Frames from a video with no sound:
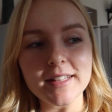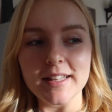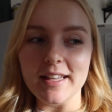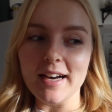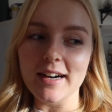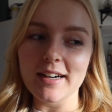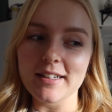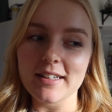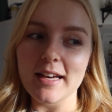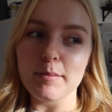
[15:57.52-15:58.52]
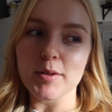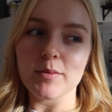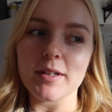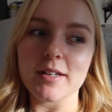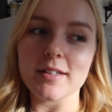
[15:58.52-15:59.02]
Yeah, our little neighbour,
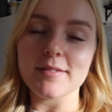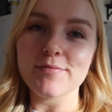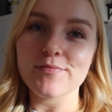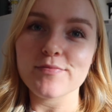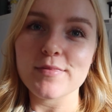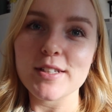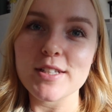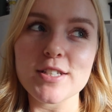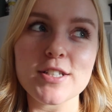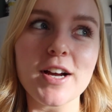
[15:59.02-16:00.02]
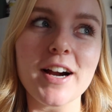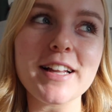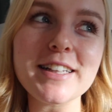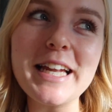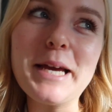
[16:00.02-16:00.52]
our
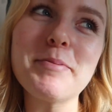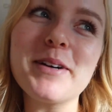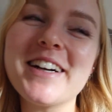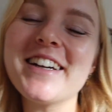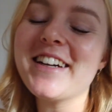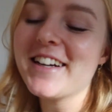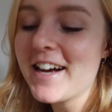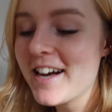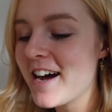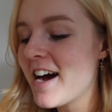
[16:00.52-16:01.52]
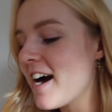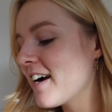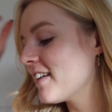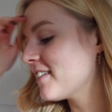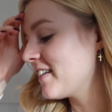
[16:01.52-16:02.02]
little neighbour. Our little